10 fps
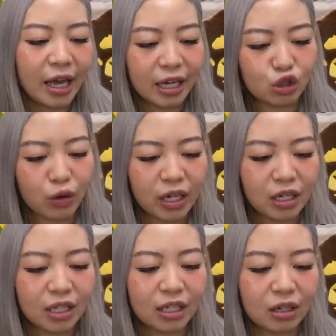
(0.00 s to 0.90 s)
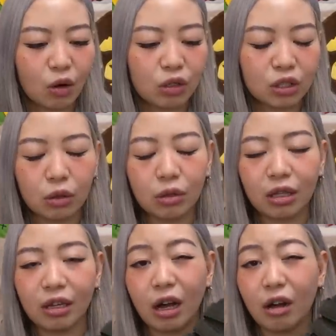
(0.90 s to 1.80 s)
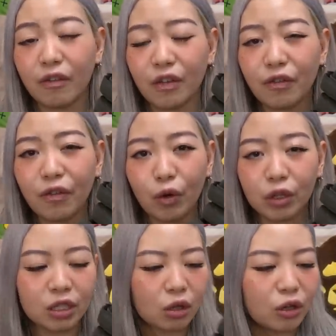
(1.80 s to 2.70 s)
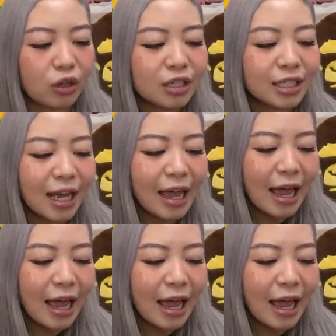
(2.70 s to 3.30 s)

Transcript: Air Trainers and also the Alpha Force Lows,